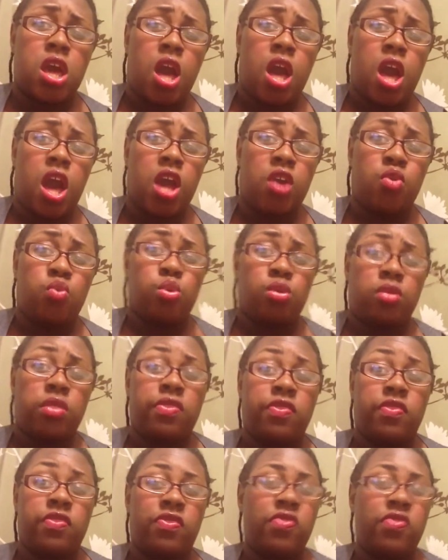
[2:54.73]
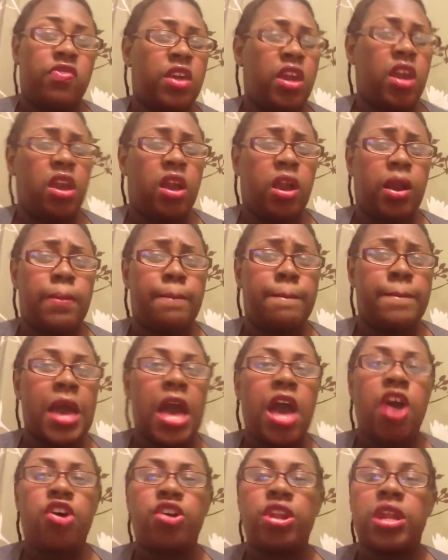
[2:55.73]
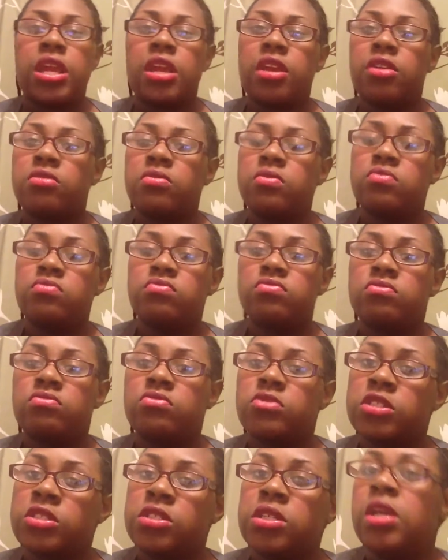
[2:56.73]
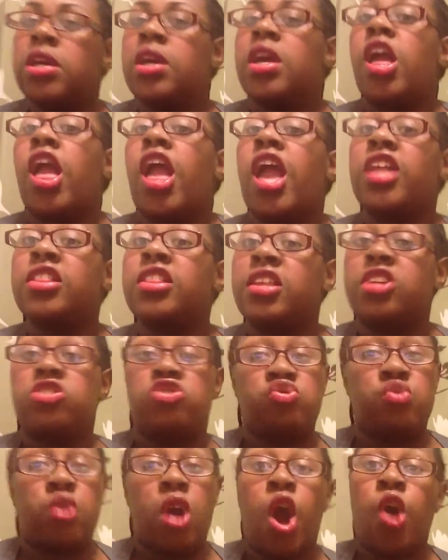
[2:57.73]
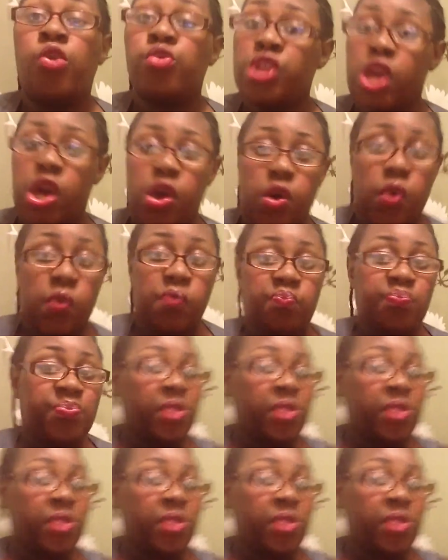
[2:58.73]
I will think about it and let you all know.